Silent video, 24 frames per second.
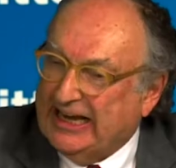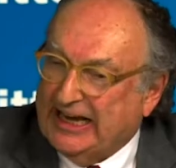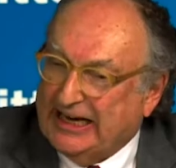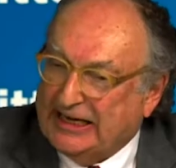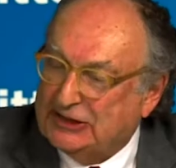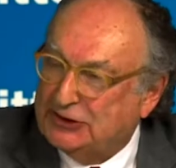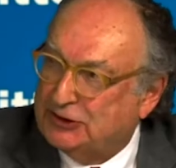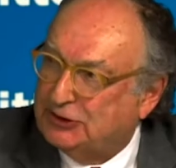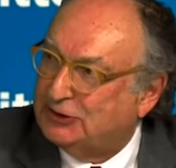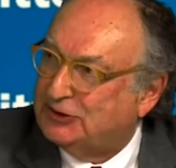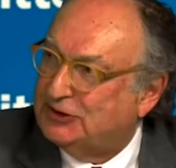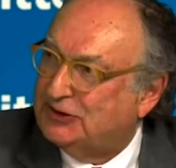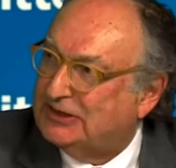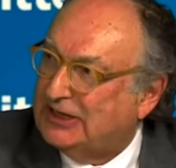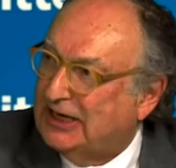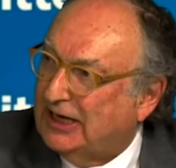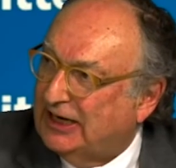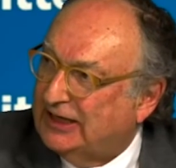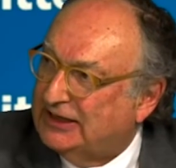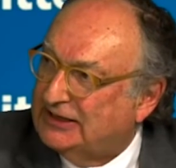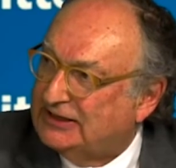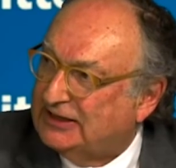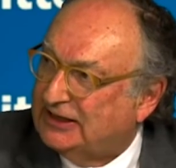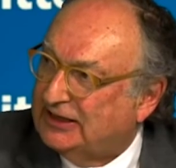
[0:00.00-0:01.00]

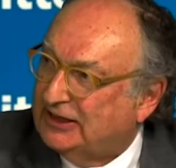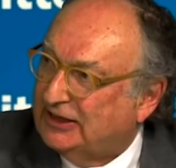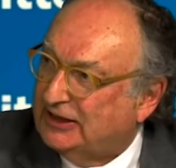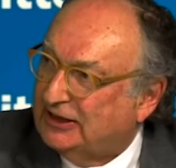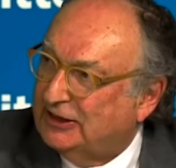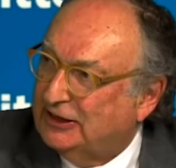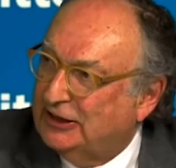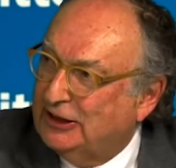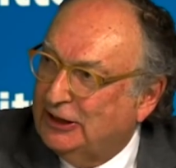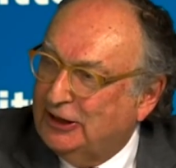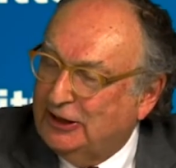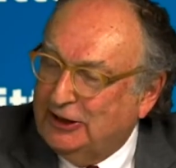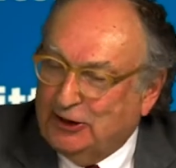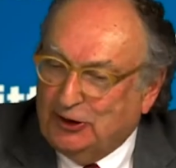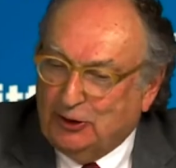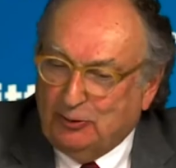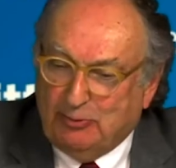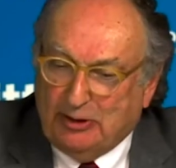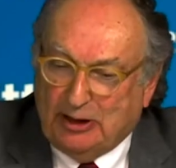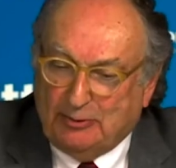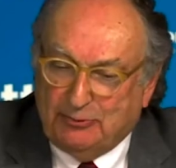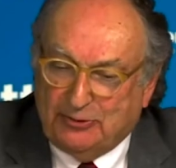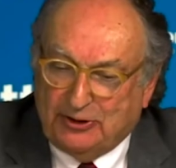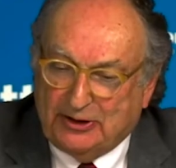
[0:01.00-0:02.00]
exercise here. You
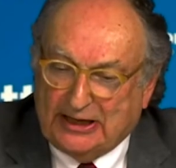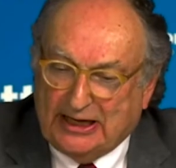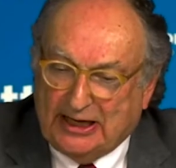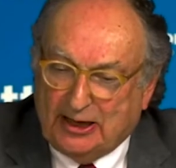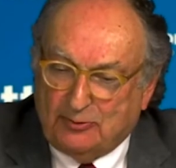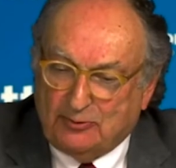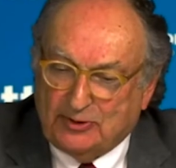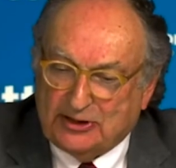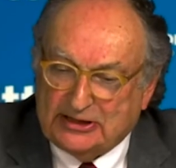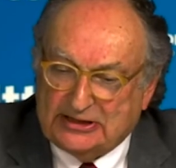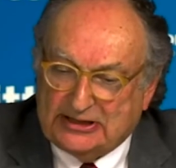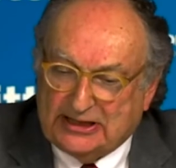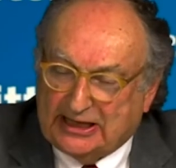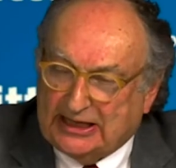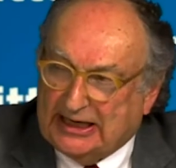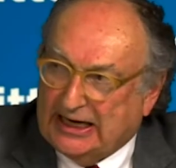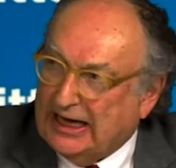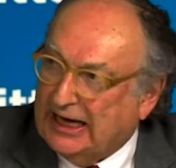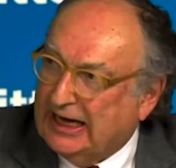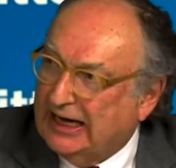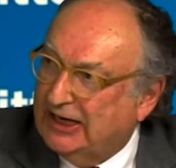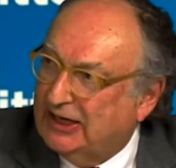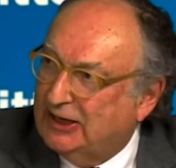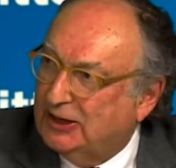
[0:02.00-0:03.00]
remember that was the
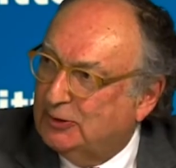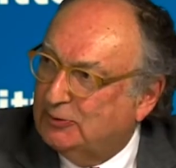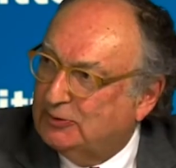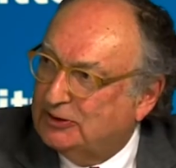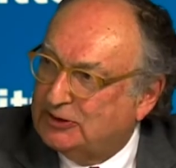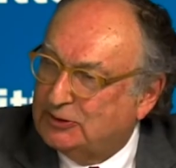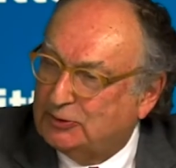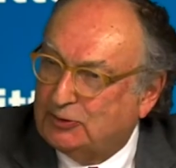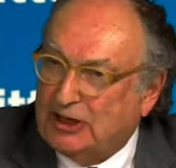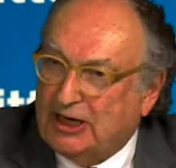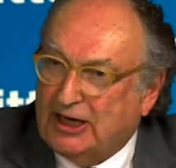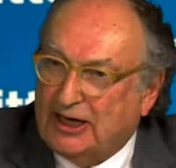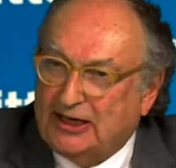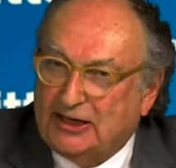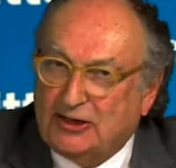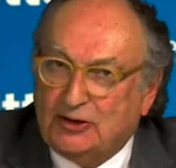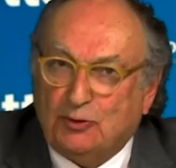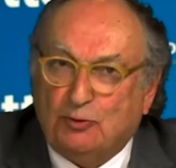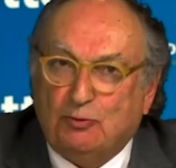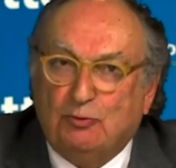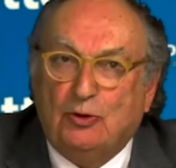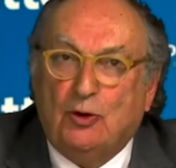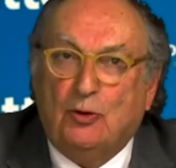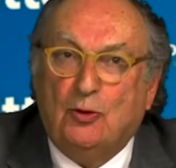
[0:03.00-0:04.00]
guy who was trying
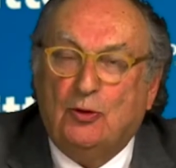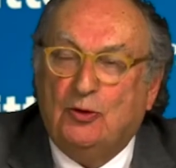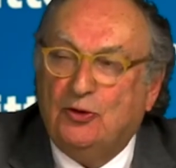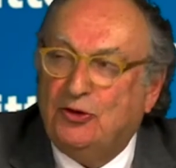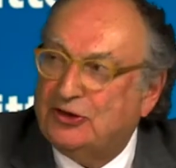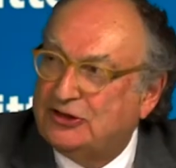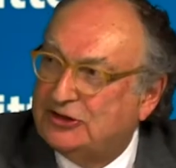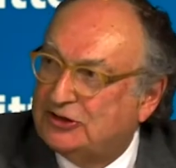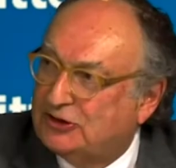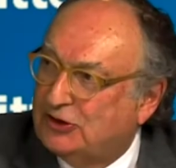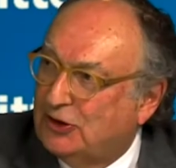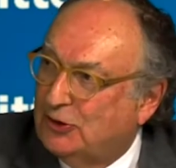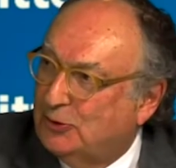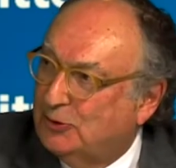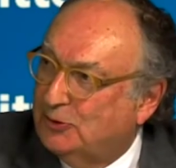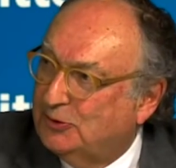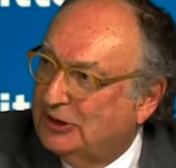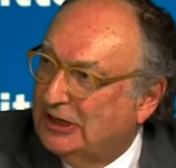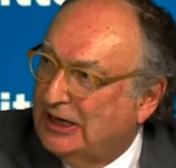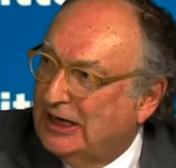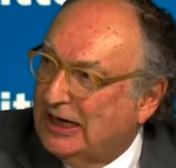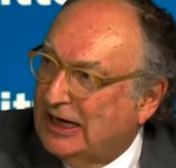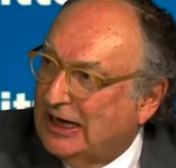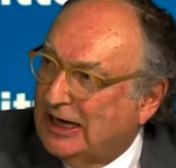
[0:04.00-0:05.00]
to roll the
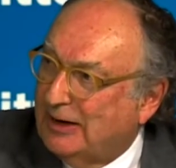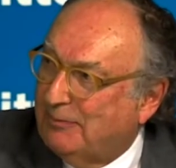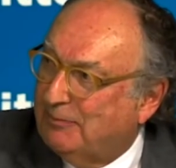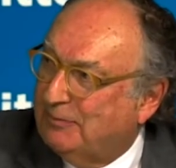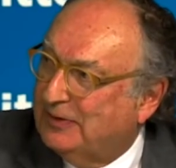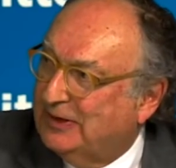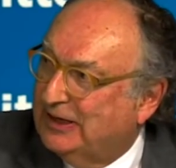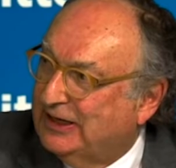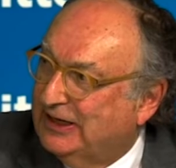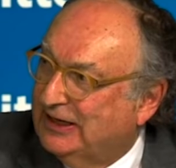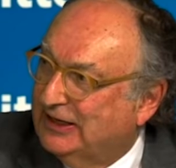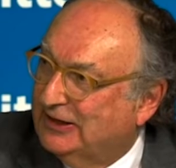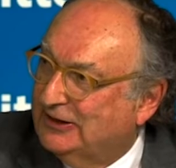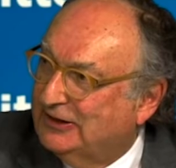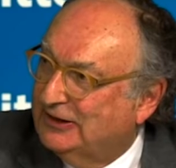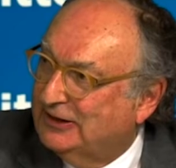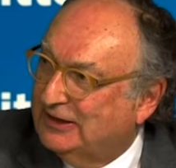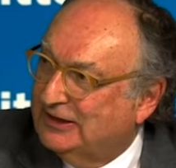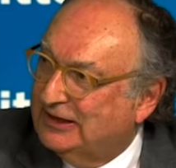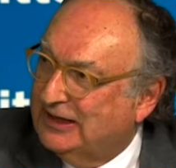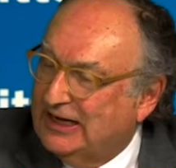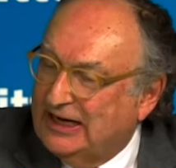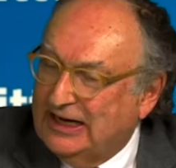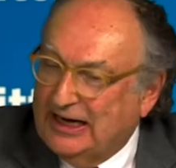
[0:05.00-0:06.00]
stone up the hill,
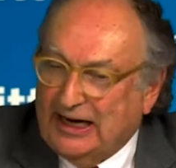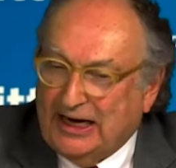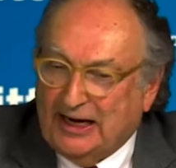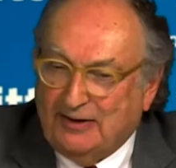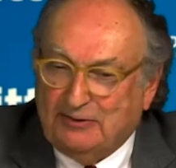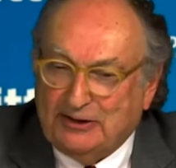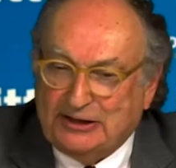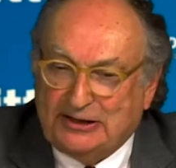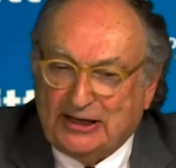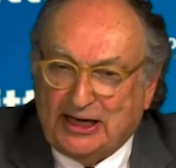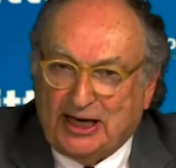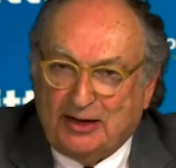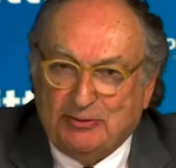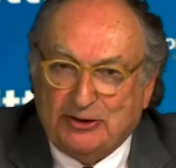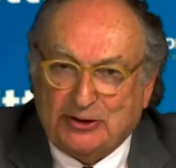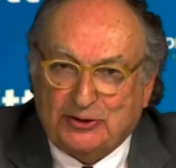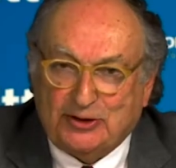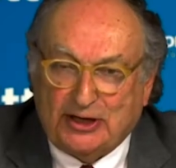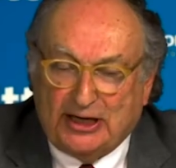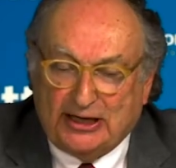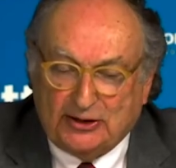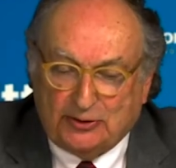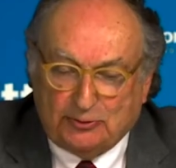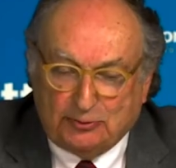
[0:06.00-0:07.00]
and every time he
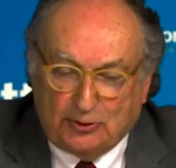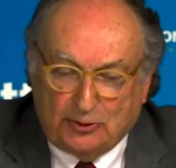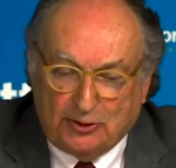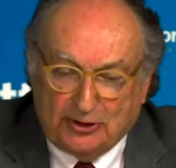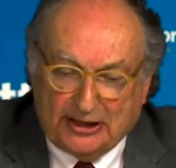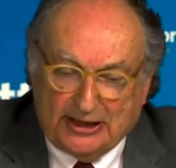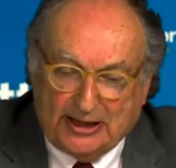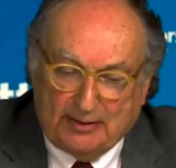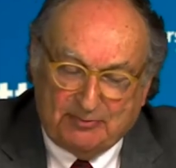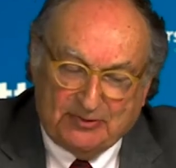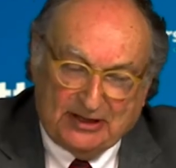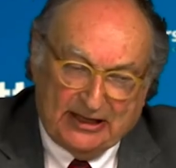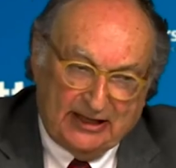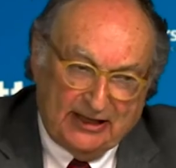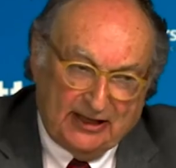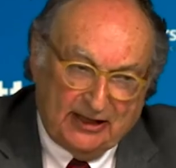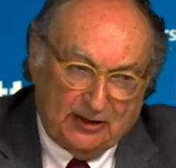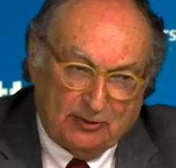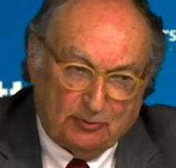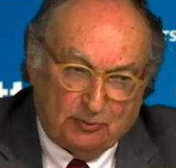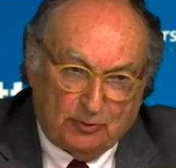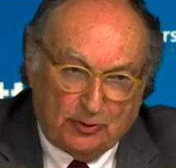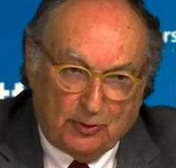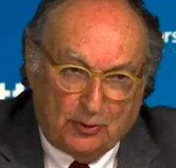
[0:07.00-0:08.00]
tried to roll it up the
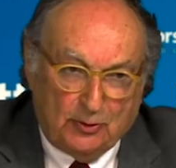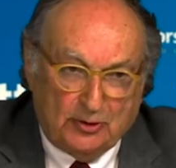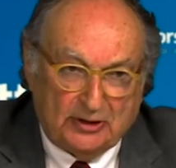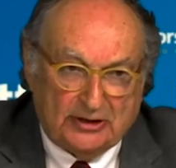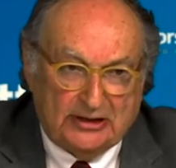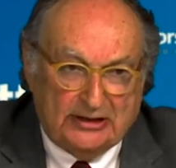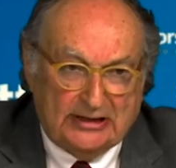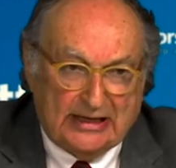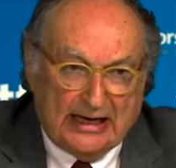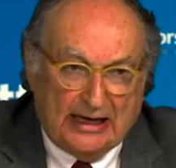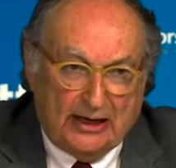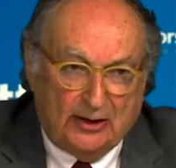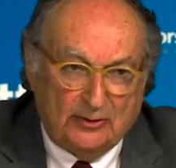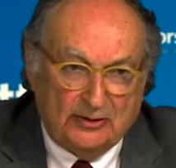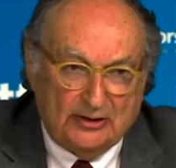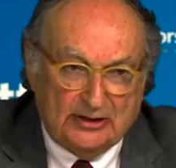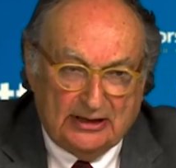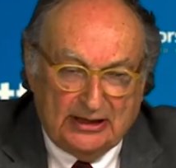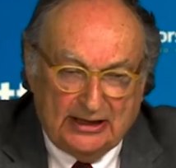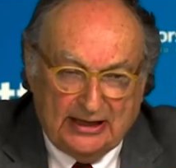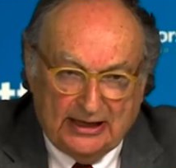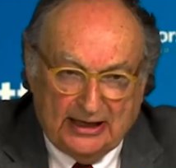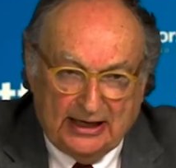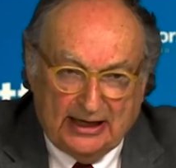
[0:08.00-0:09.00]
hill, it rolled down
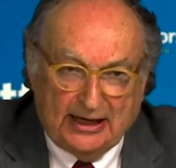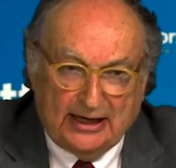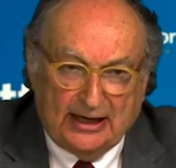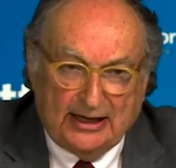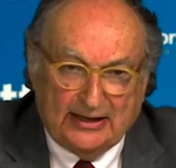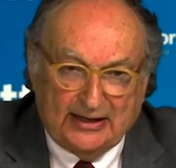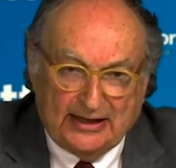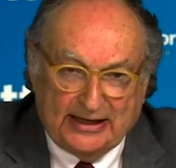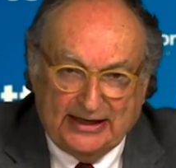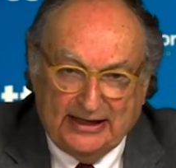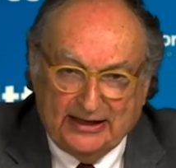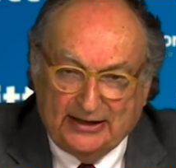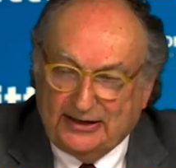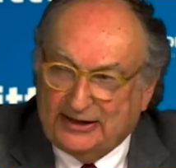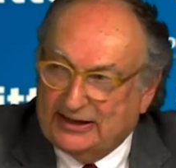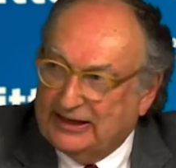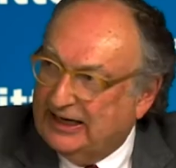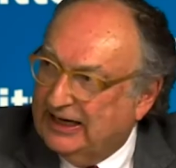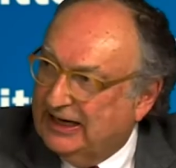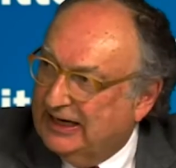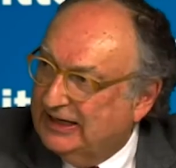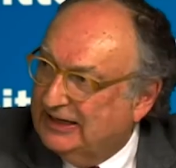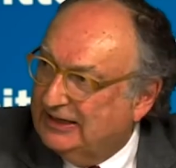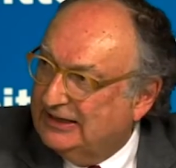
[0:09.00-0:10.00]
uh, the hill
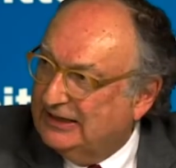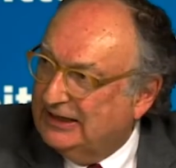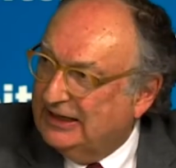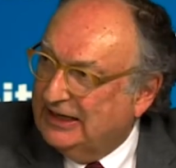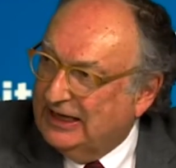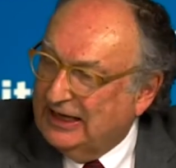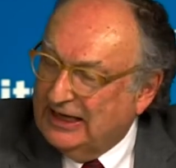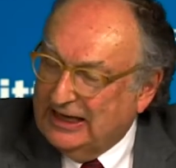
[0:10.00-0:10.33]
again.